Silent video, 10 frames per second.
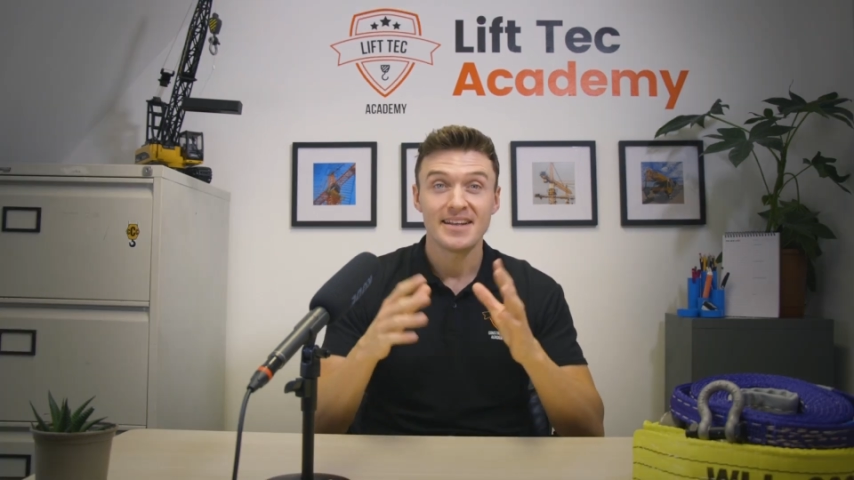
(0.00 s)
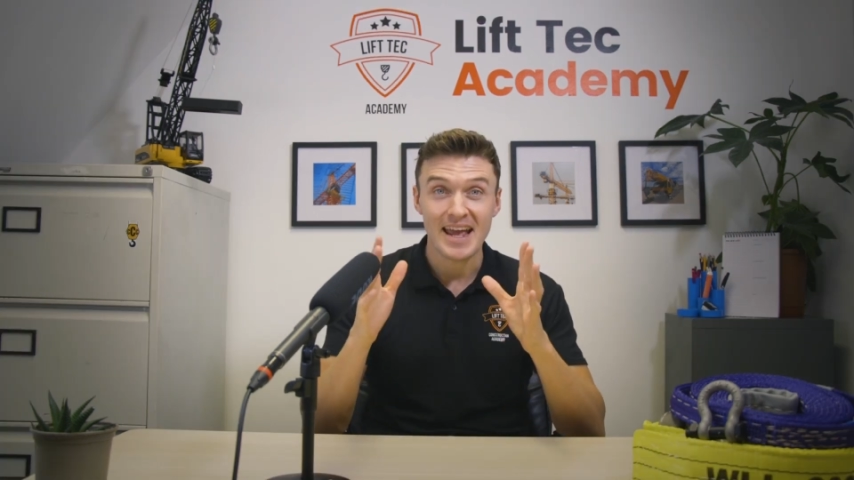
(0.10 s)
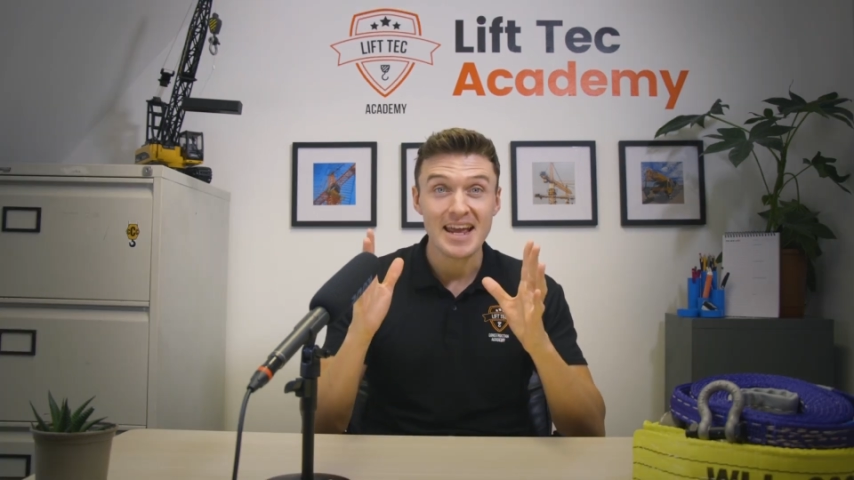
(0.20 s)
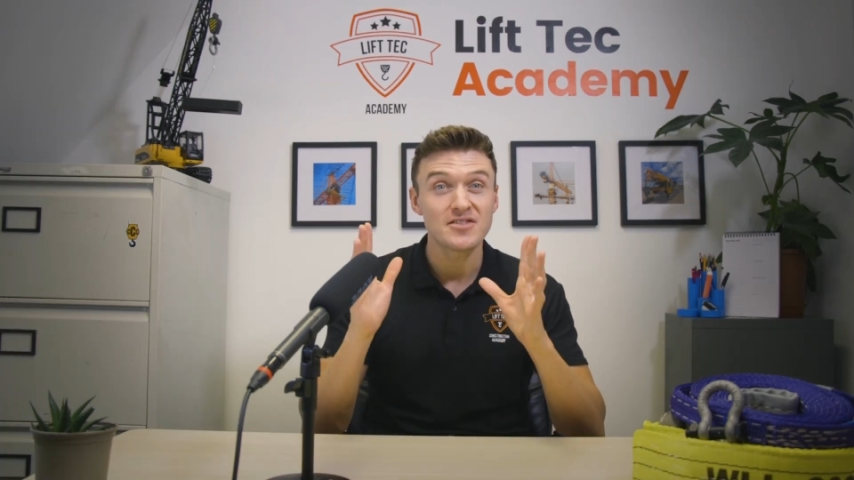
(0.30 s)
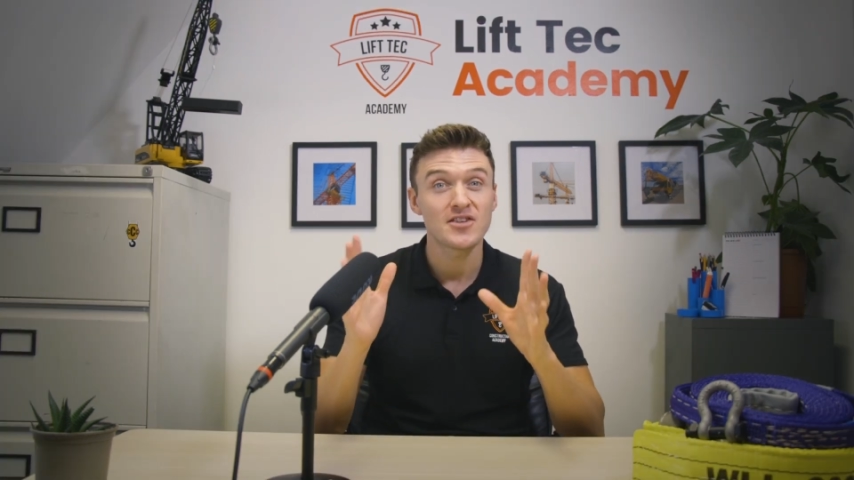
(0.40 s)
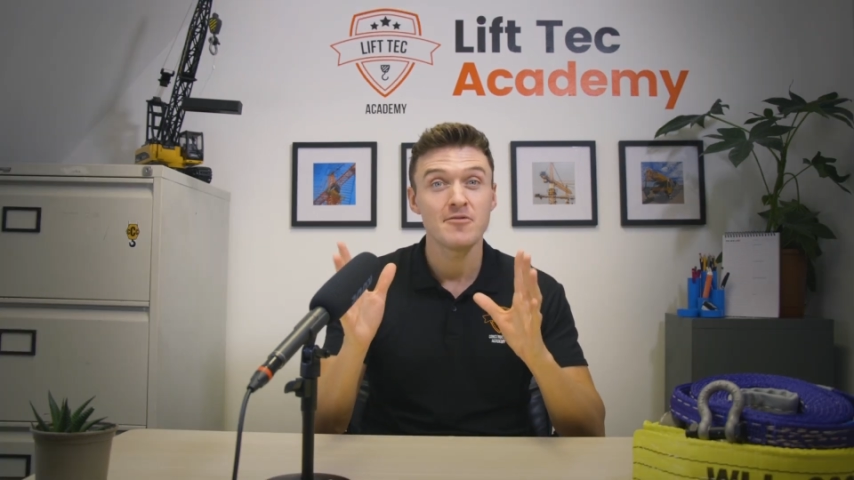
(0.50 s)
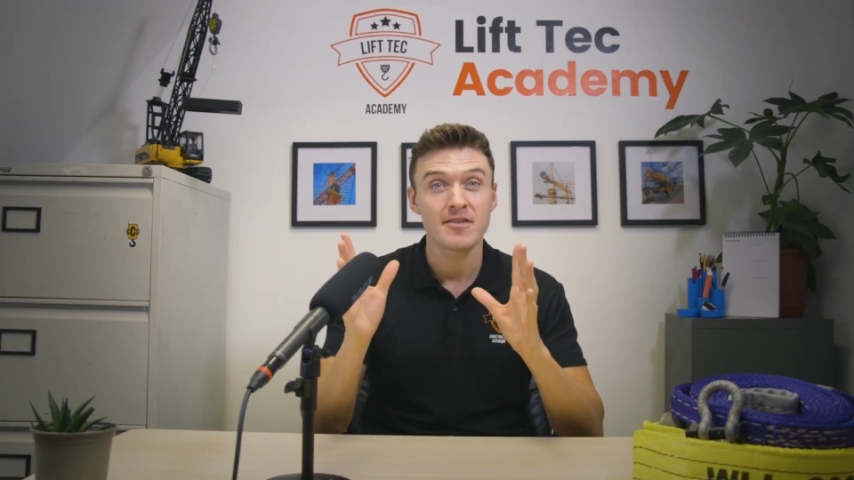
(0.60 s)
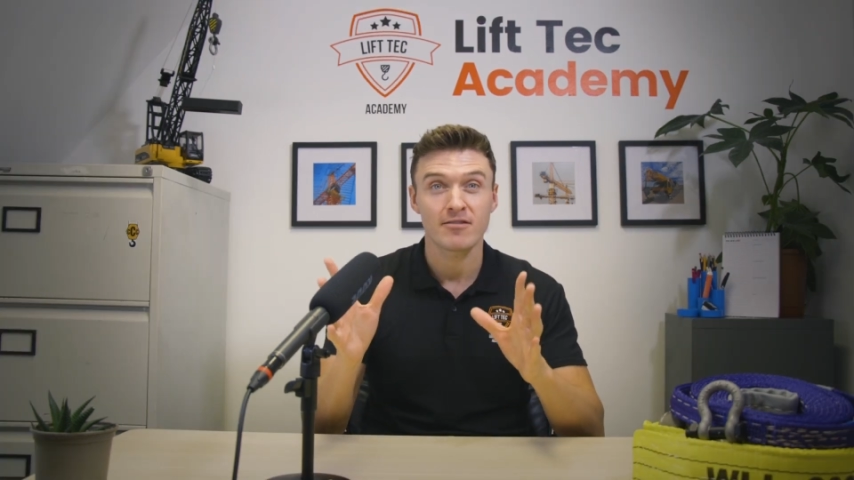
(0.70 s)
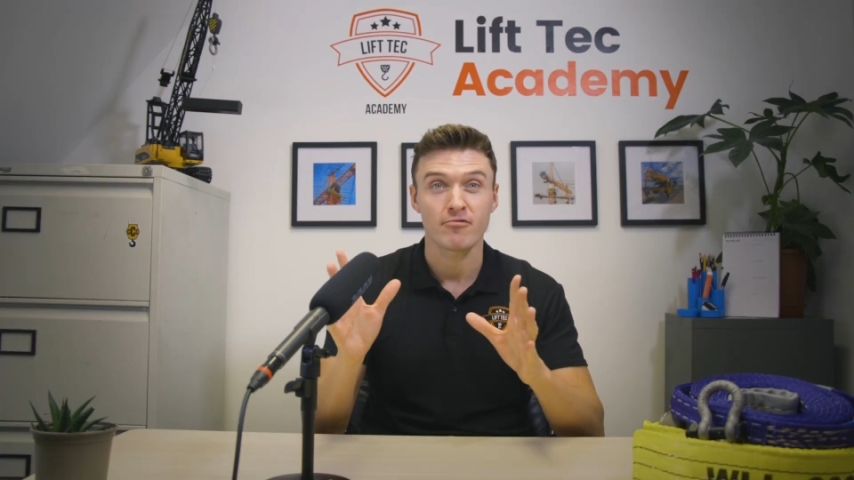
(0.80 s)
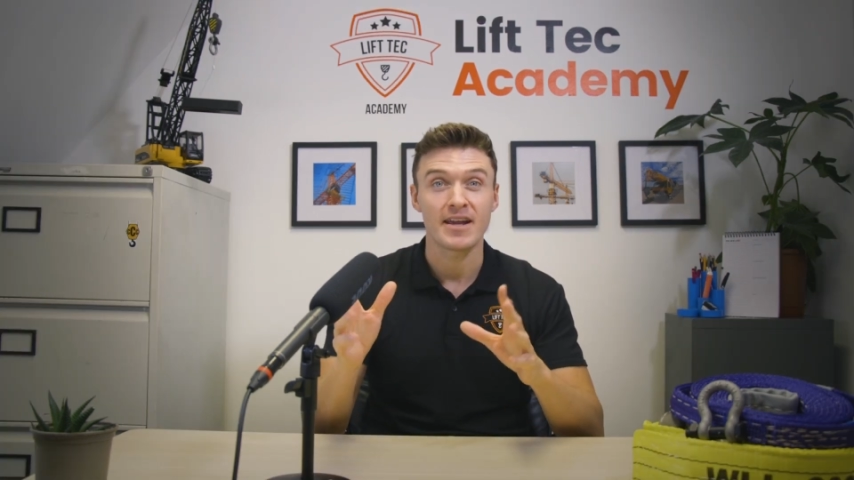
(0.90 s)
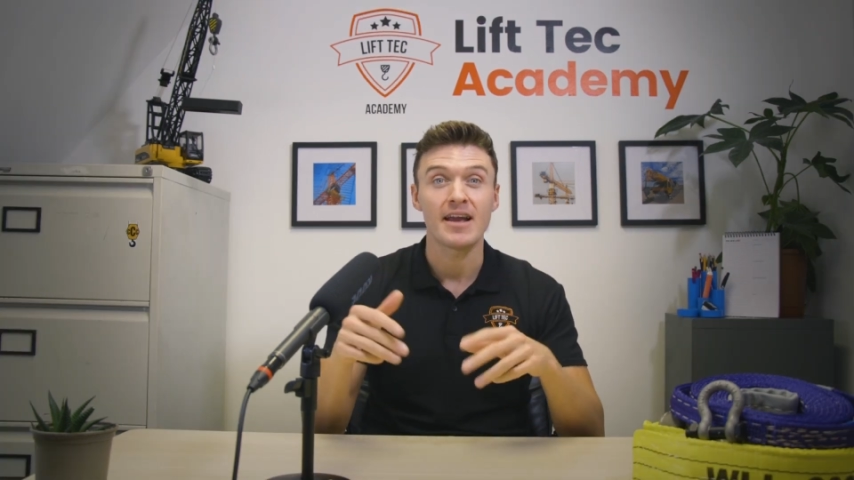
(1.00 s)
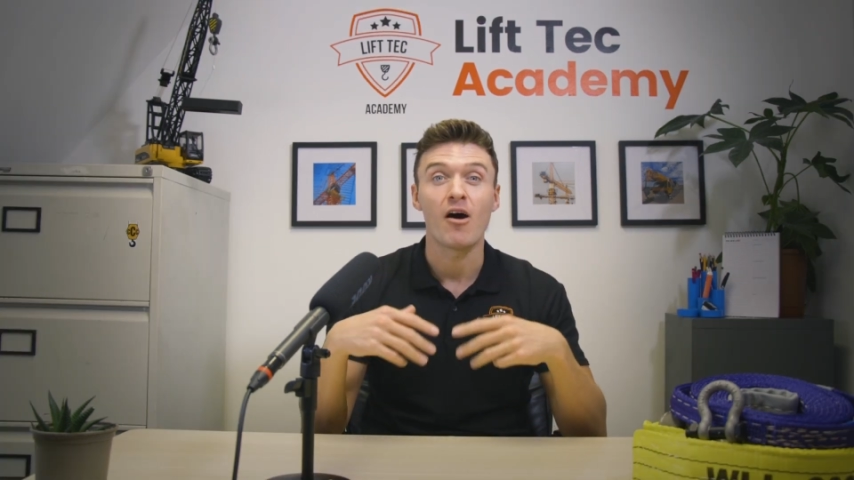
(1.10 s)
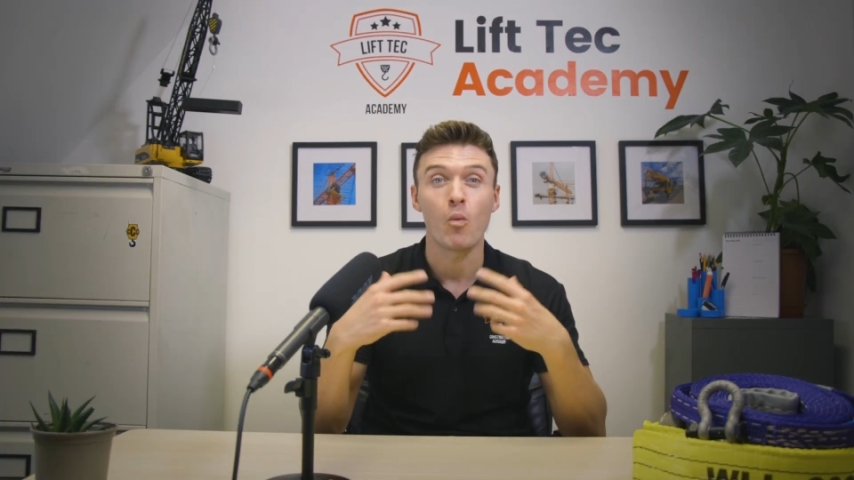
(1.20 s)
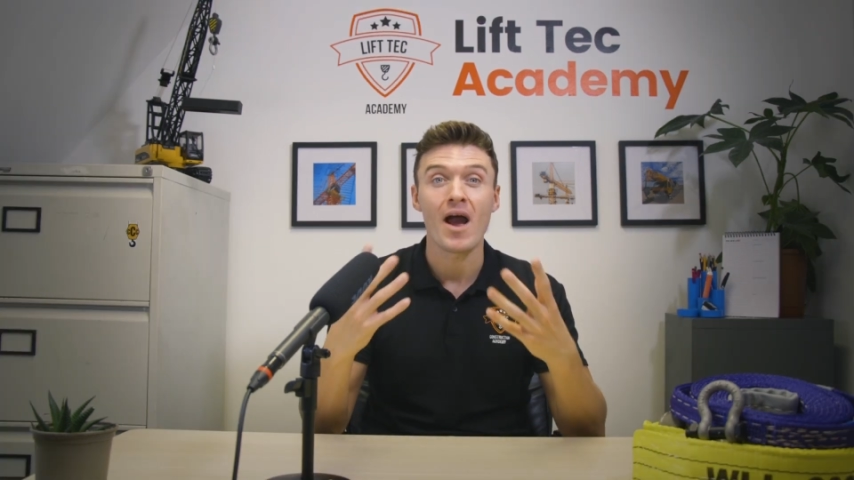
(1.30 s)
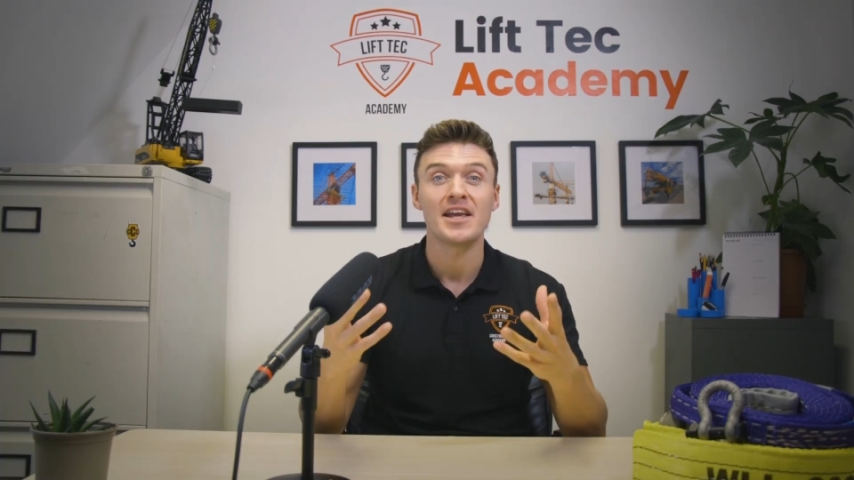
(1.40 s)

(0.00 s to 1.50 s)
Days 2 to 3 are where